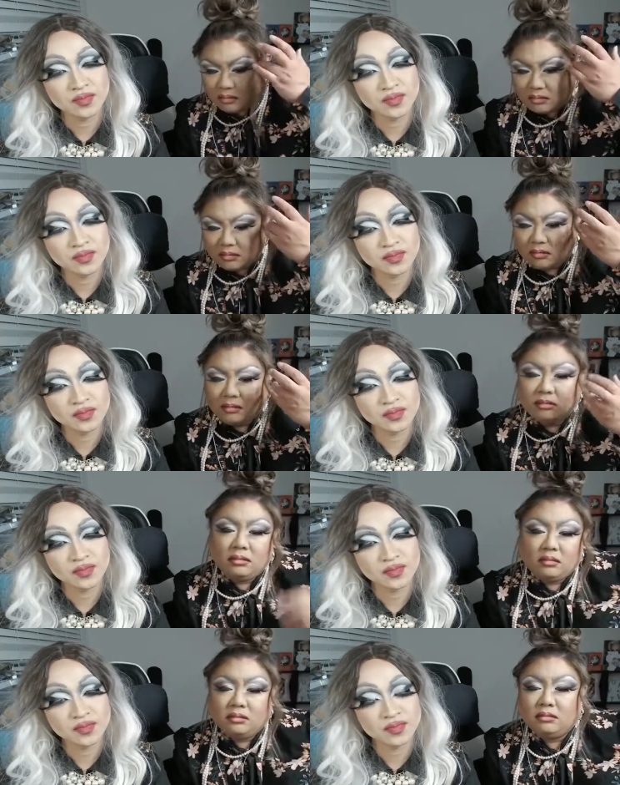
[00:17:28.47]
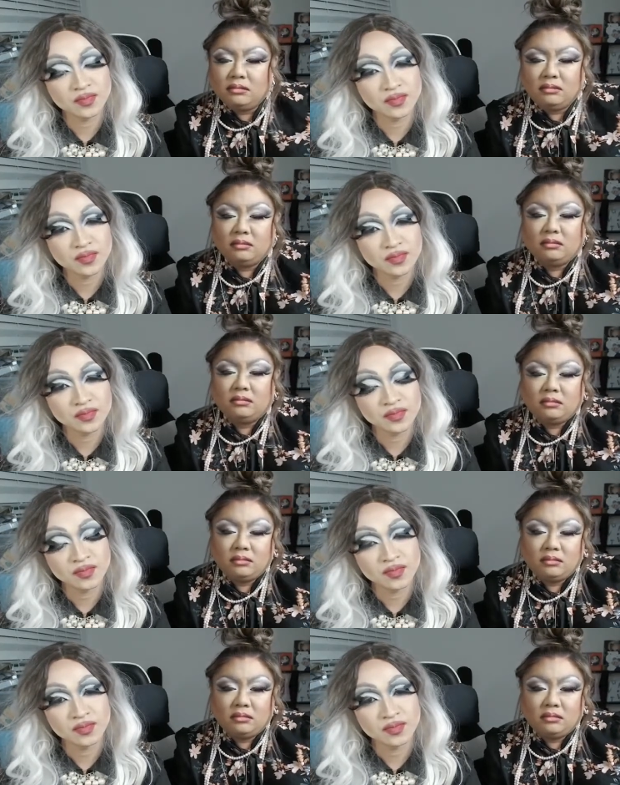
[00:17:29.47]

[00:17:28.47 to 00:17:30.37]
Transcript: No one is speaking in this clip.